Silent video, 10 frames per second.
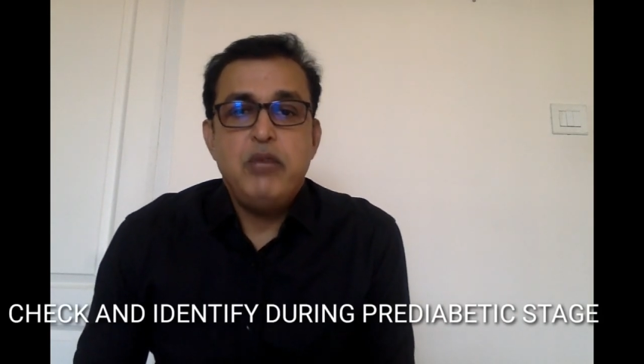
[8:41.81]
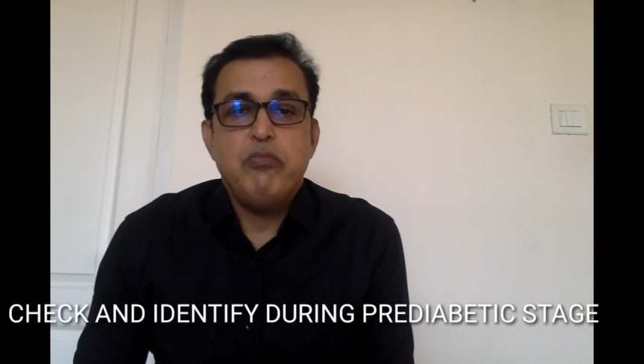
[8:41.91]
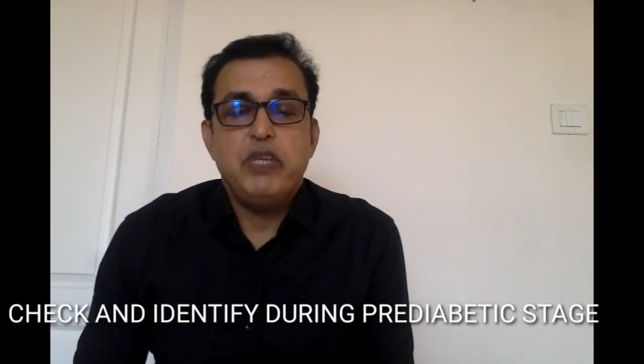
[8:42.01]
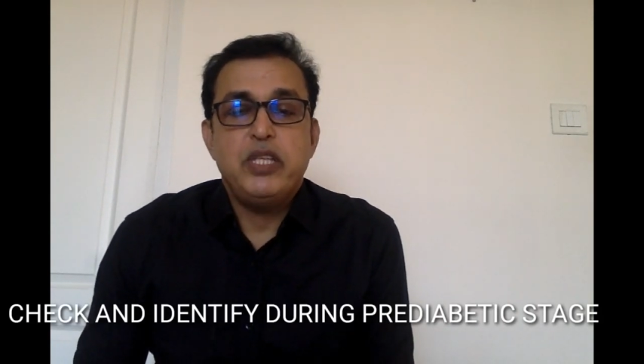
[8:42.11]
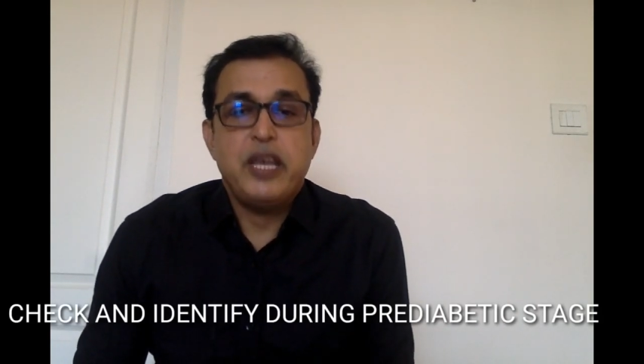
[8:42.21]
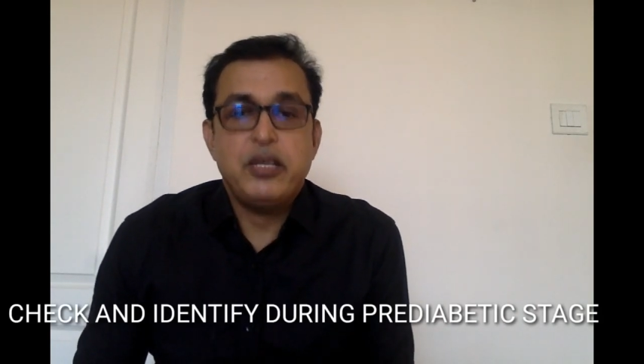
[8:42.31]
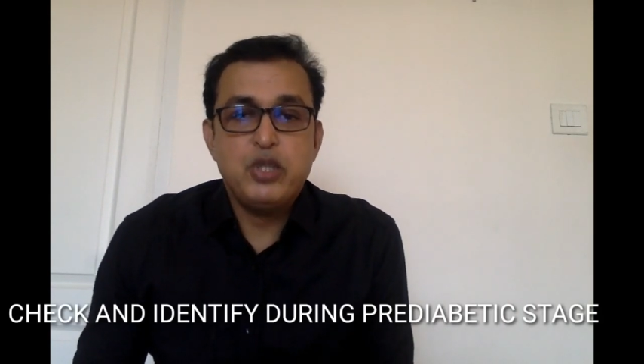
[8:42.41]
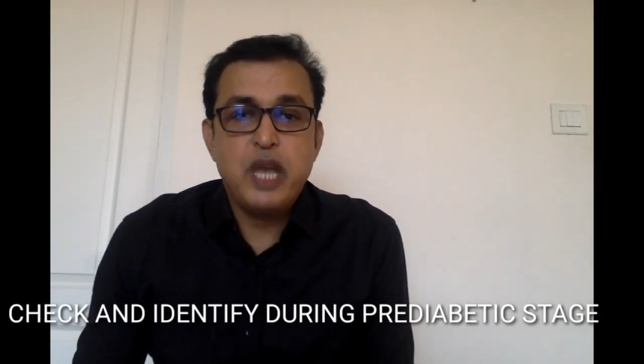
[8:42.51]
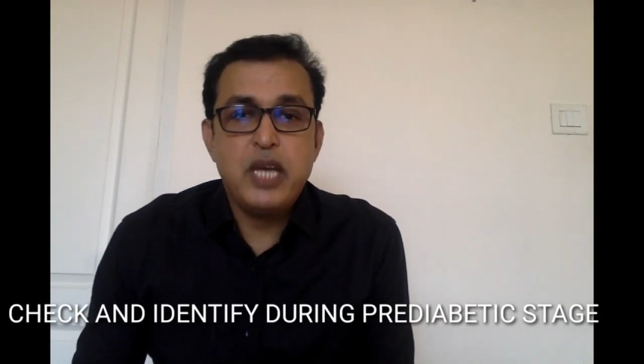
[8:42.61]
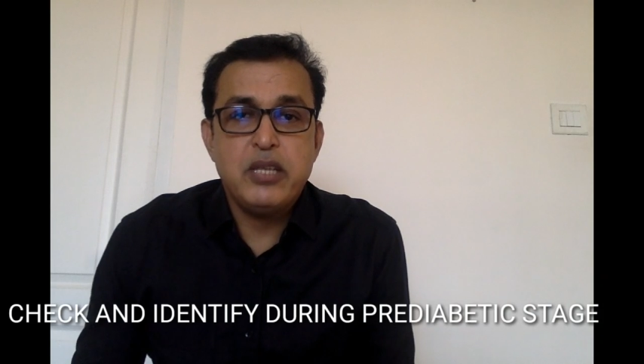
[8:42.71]
with
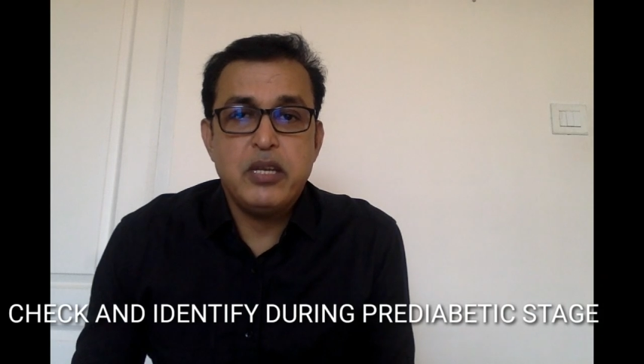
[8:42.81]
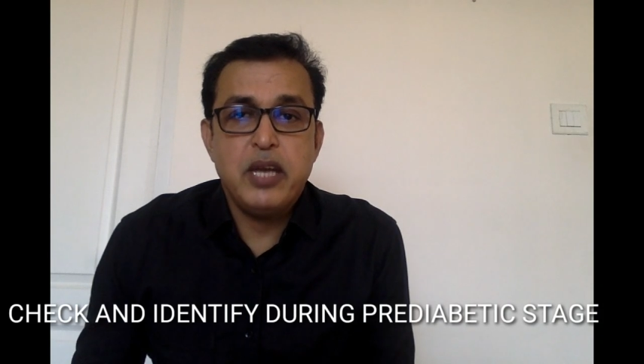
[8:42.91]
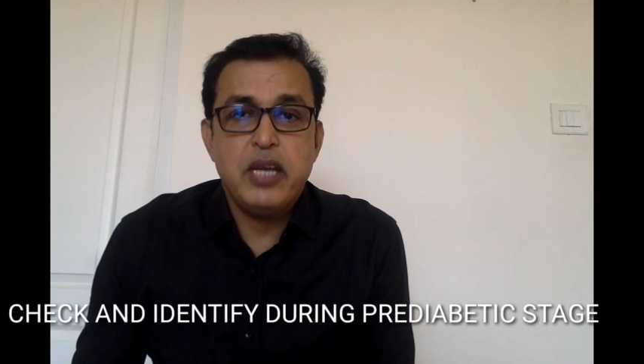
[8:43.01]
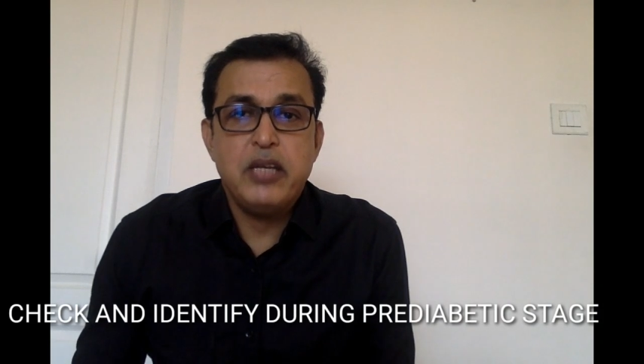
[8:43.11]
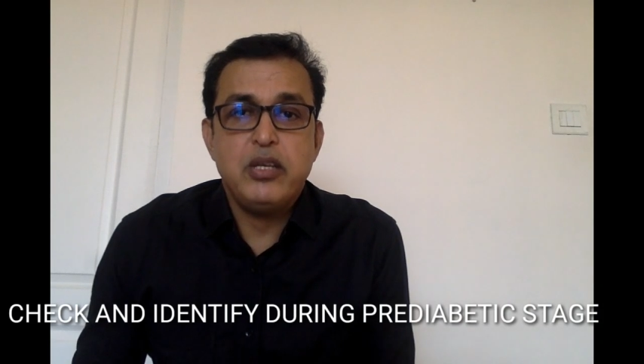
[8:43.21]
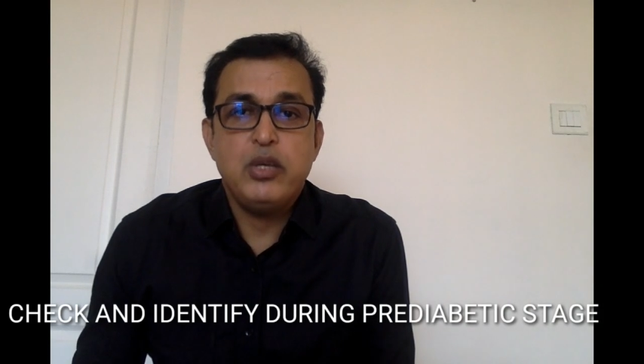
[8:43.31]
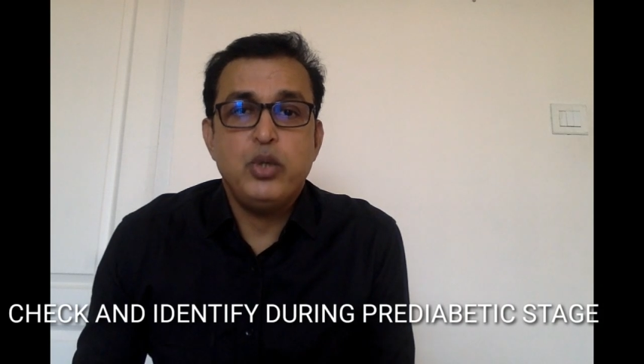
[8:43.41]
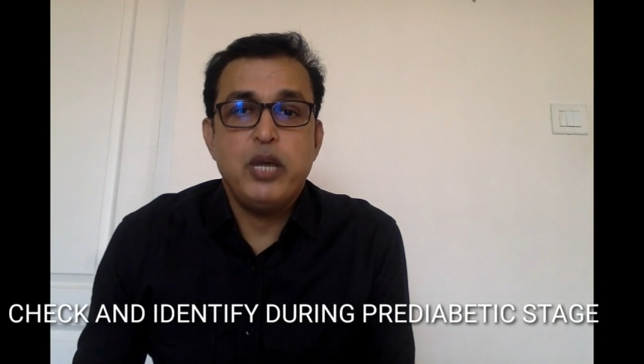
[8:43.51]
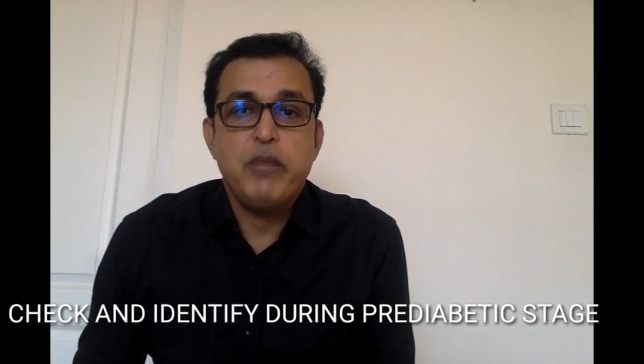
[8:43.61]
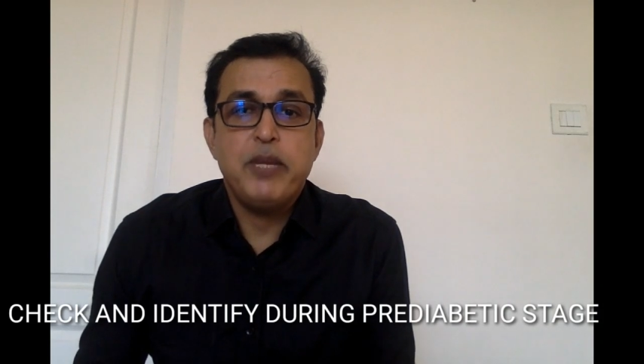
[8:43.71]
exercise and diet, you
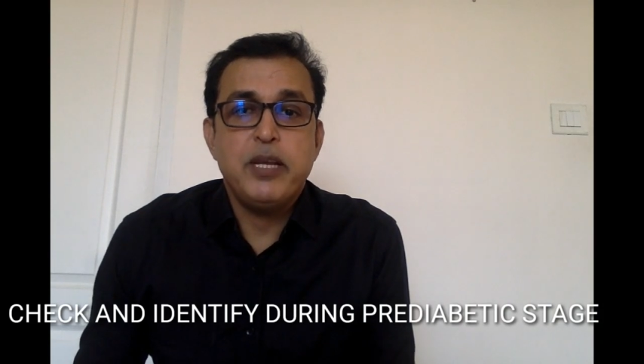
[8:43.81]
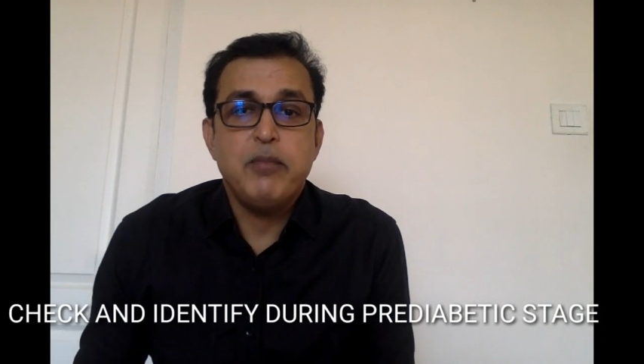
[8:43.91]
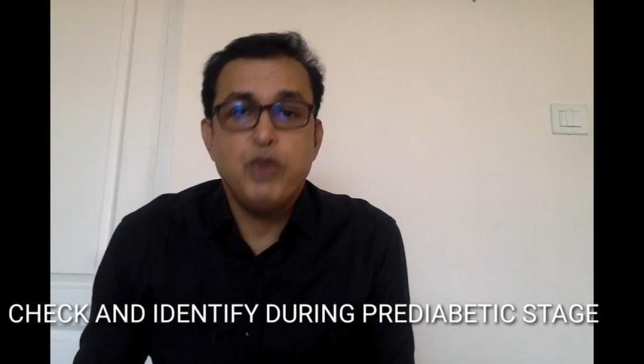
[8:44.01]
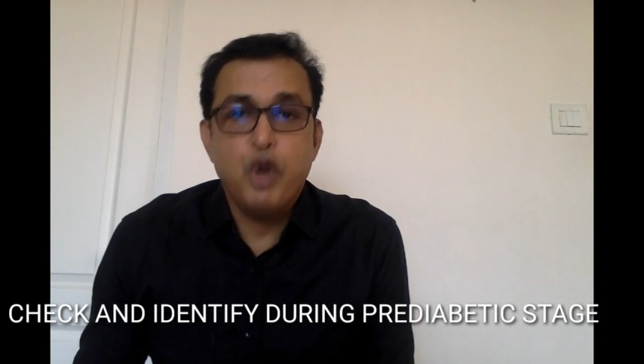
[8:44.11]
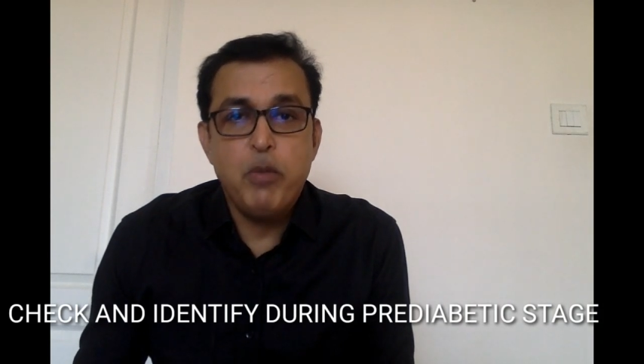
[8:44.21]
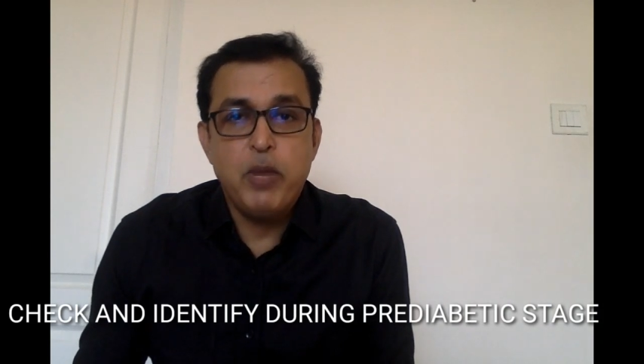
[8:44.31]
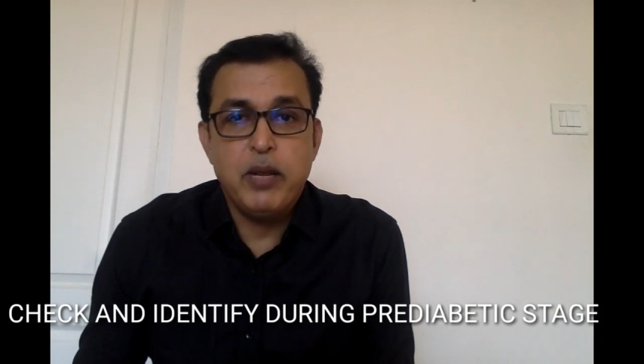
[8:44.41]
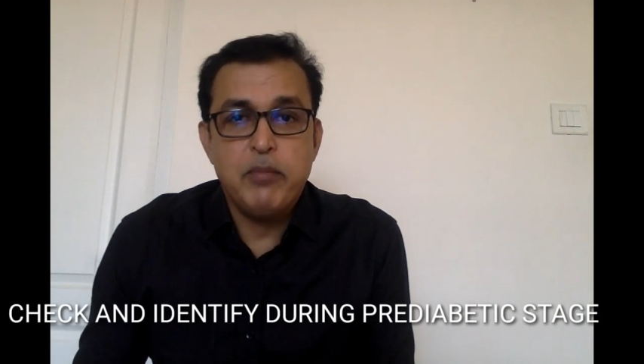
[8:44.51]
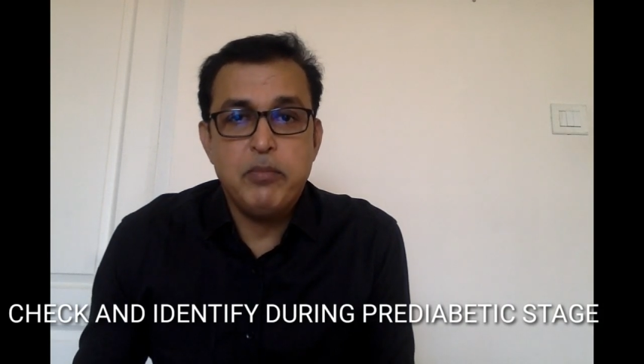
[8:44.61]
can become normal.